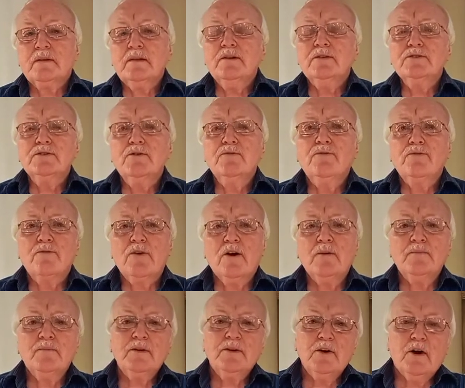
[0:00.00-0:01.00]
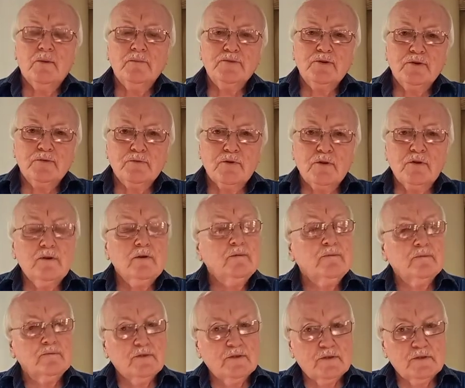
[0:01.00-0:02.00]
so from Yom Teruah,
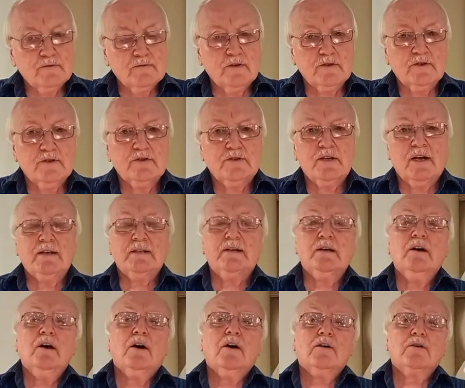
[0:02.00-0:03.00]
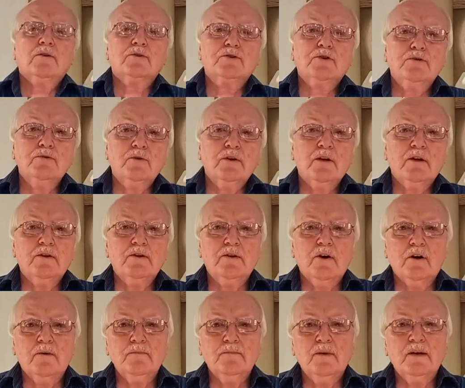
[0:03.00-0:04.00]
which is Rosh Hashanah, to
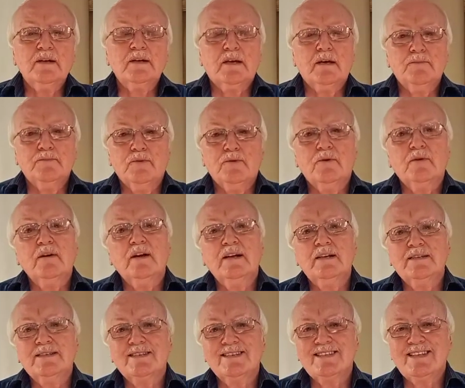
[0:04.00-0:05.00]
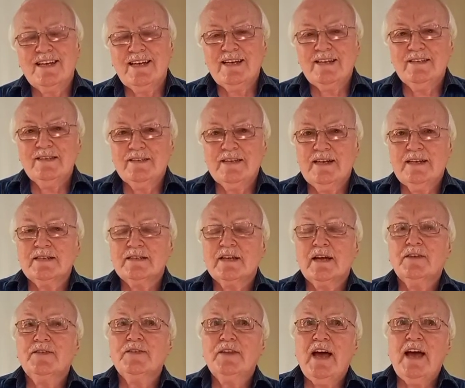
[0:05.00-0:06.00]
Yom Kippur is 10 days,
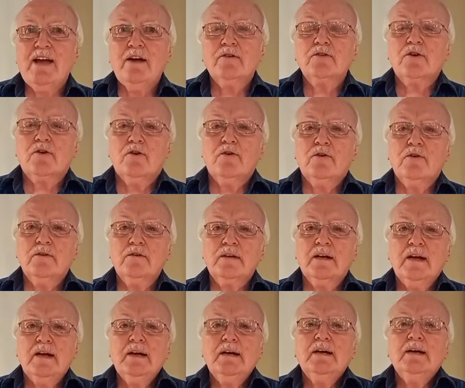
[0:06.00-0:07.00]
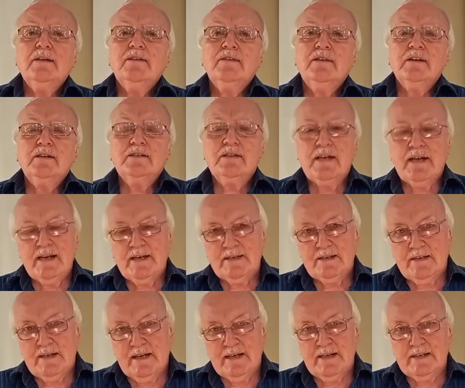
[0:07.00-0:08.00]
and they are called the
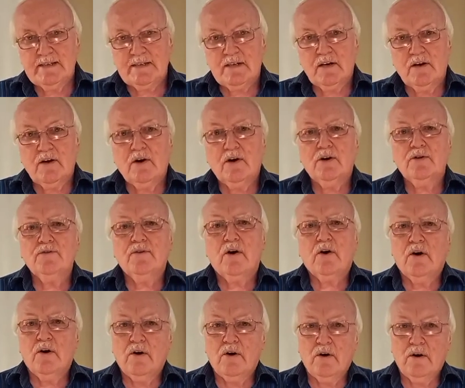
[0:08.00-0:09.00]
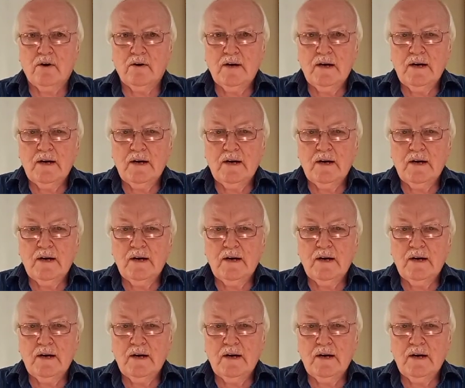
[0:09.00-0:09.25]
10 days of awe,